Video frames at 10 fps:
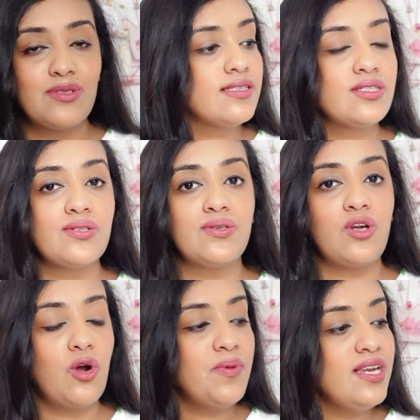So
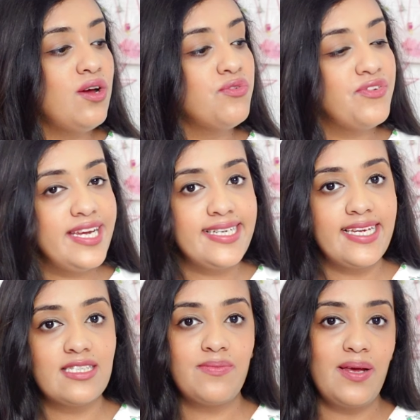normally on
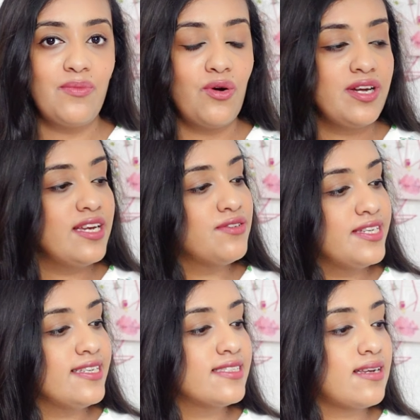weekdays my morning
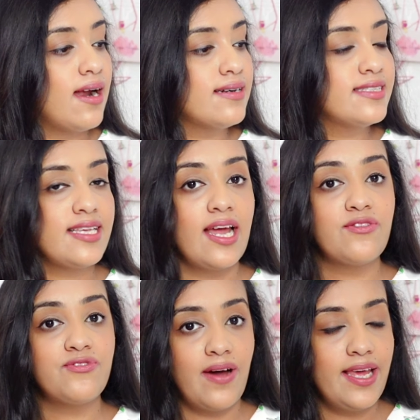routine starts
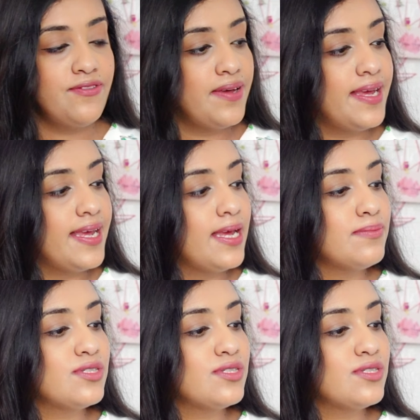at 5 a.m.